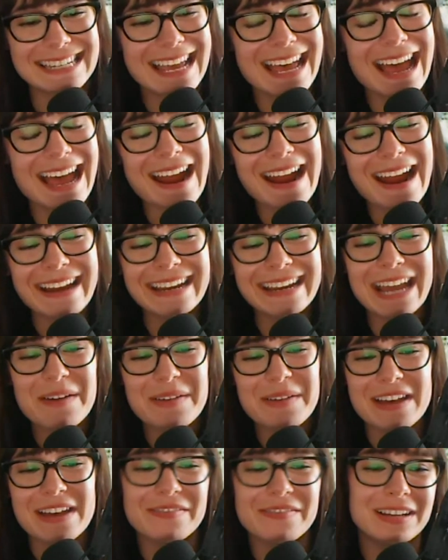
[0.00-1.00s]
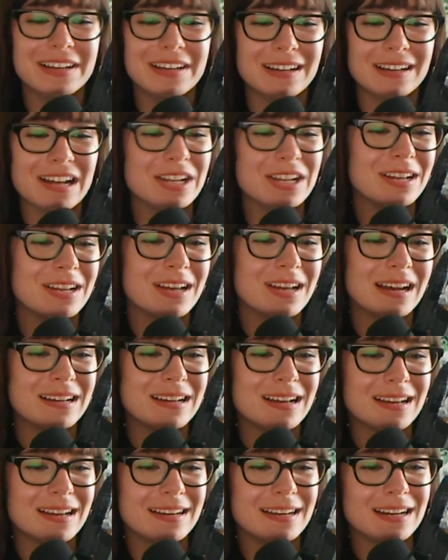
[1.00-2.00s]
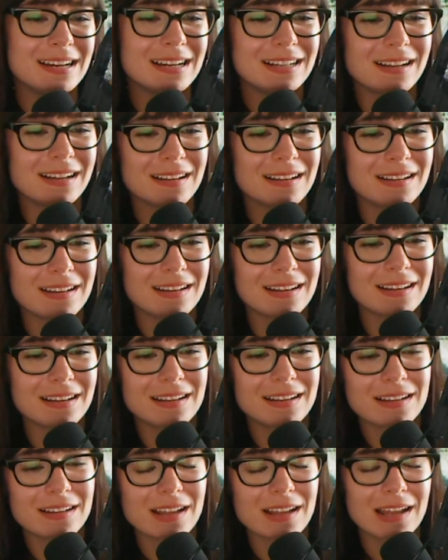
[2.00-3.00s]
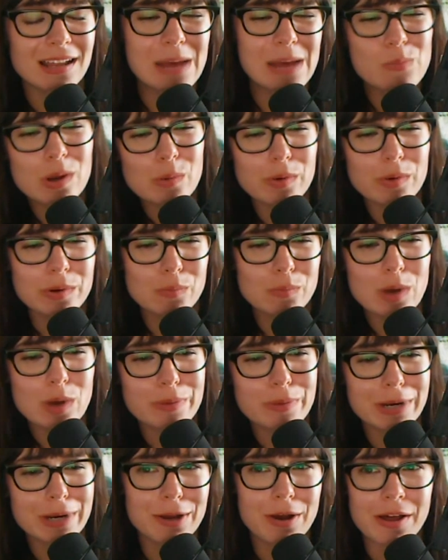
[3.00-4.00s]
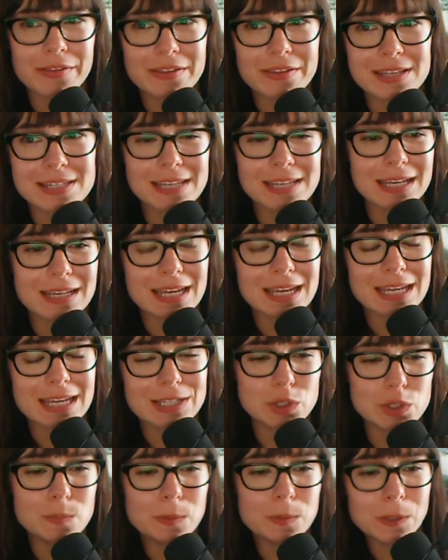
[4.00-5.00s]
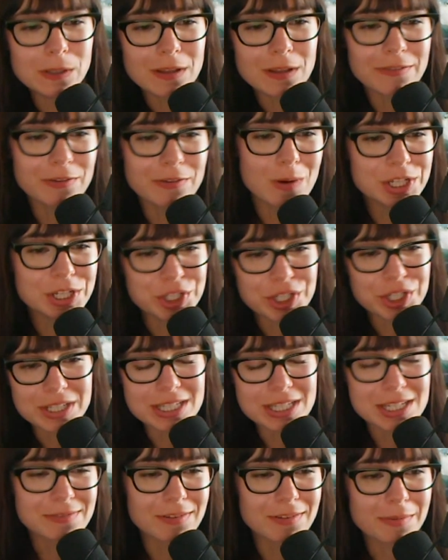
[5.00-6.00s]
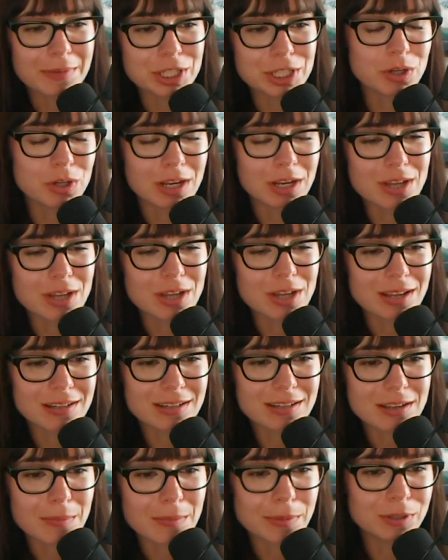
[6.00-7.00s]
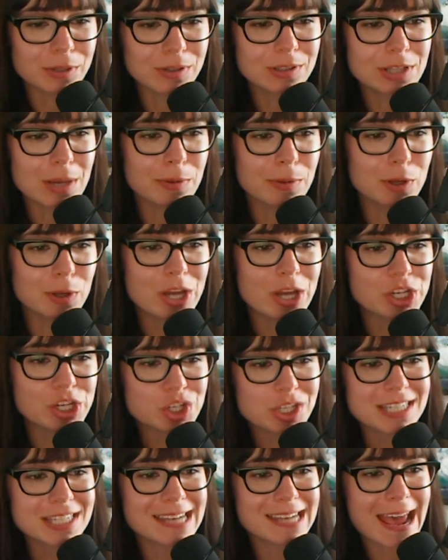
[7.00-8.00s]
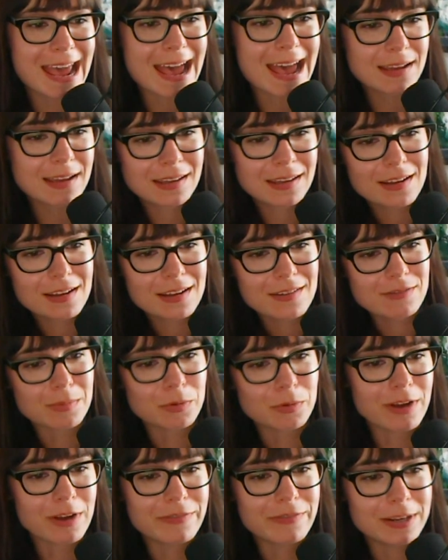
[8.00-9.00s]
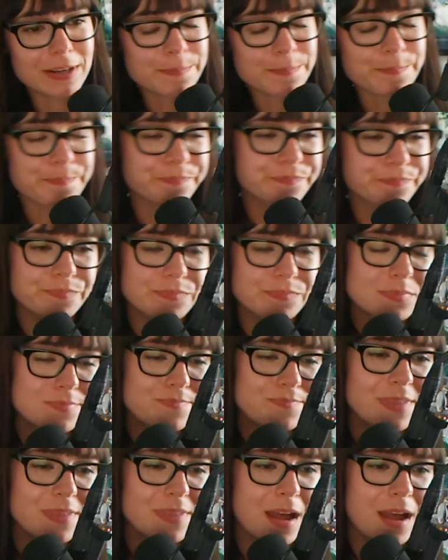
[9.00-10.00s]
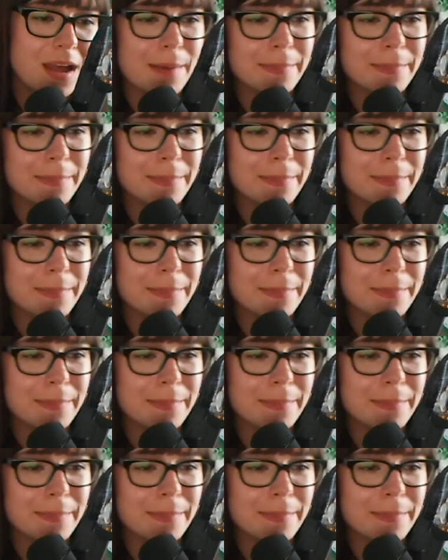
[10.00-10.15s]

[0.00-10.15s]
All right, now we have a, a, a, a, uh, what, what, what would I call this? A, a duple of questions from a, a, double double question stack from Griffin. A twofer.